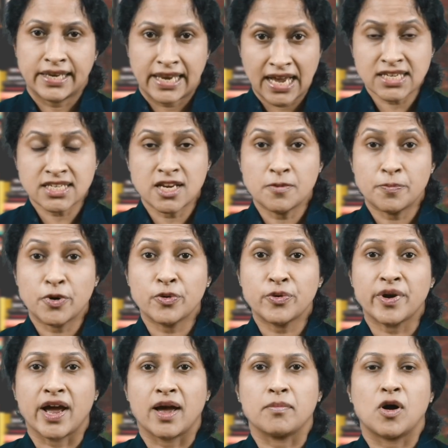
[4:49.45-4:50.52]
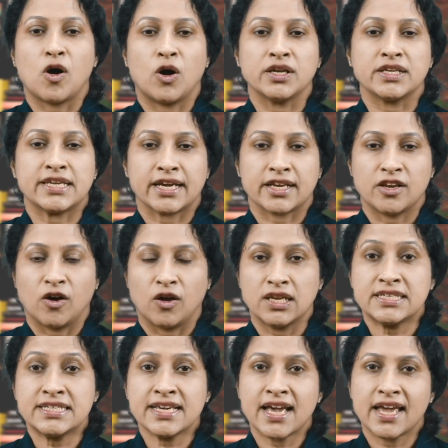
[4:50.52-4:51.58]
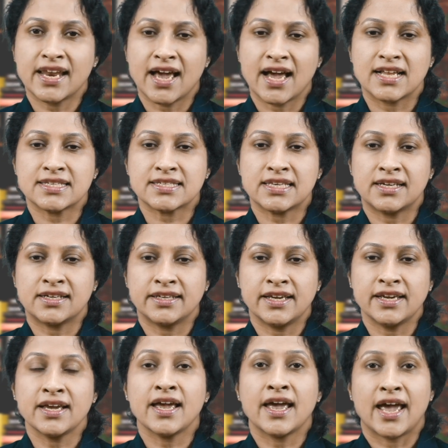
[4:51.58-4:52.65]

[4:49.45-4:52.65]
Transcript: National Program on Technology Enhanced Learning